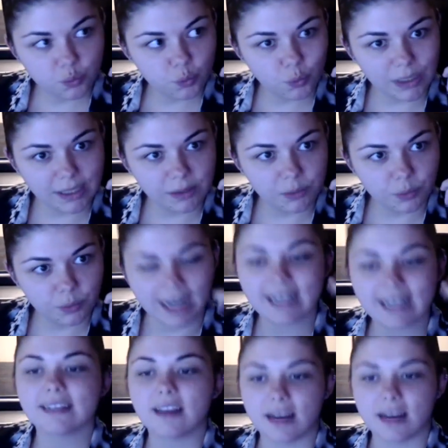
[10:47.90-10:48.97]
We
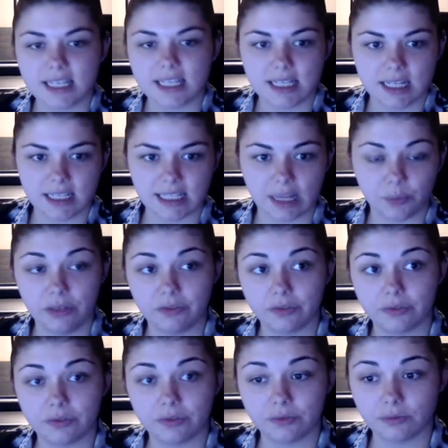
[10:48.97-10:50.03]
recognize things that we've
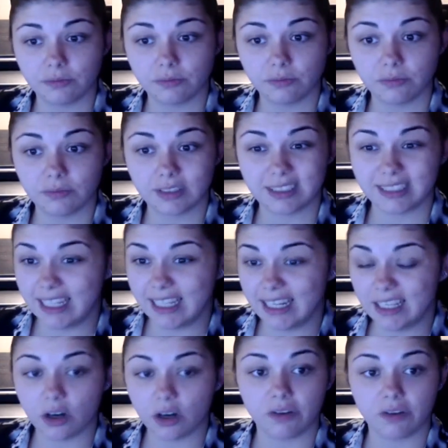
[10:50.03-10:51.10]

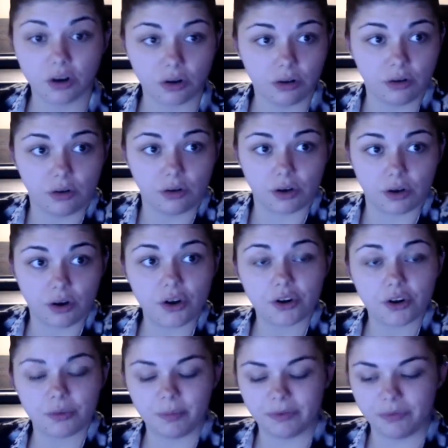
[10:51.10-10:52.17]
seen of or
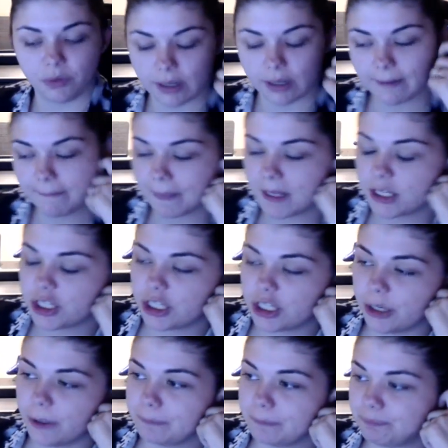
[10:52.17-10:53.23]
heard before.
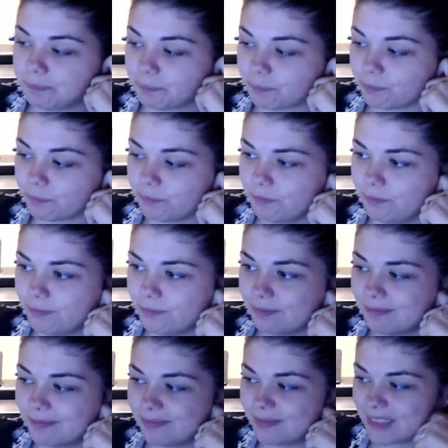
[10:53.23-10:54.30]
So
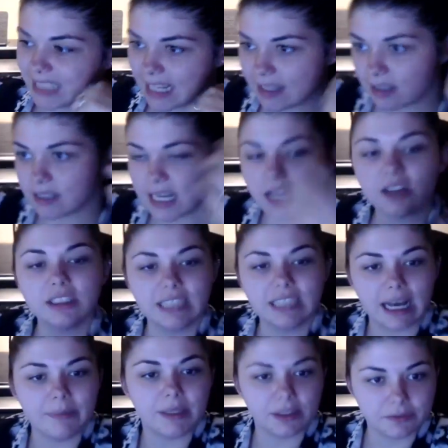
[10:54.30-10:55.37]
take on the
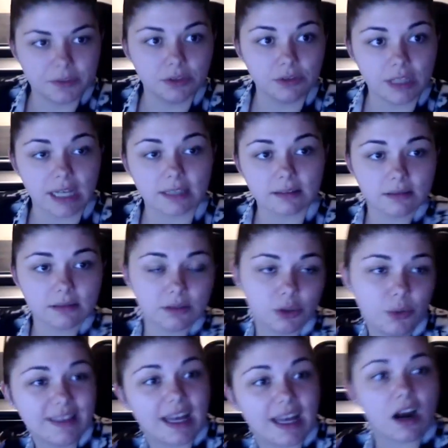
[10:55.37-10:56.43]
habit of doing
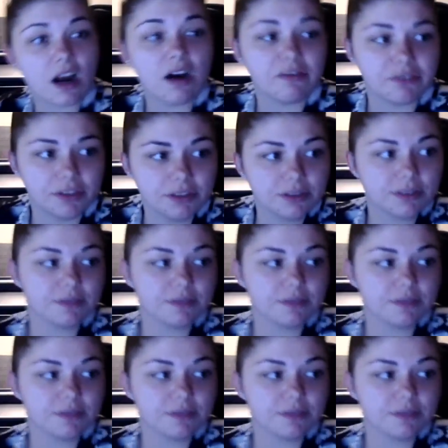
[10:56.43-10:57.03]
that often.